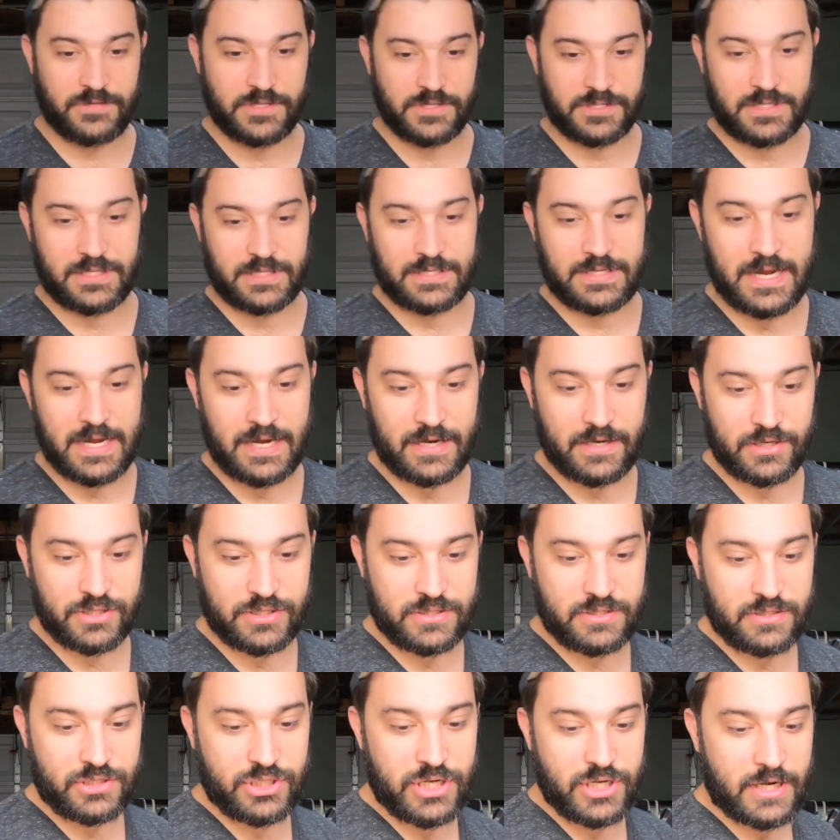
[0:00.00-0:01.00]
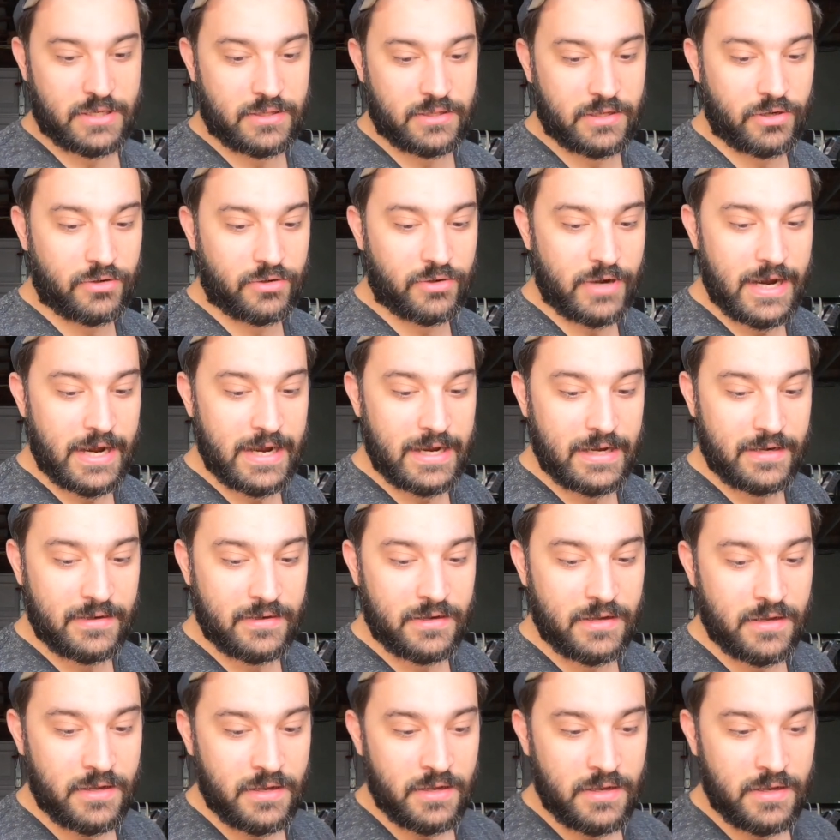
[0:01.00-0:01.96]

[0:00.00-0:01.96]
just to check the grain.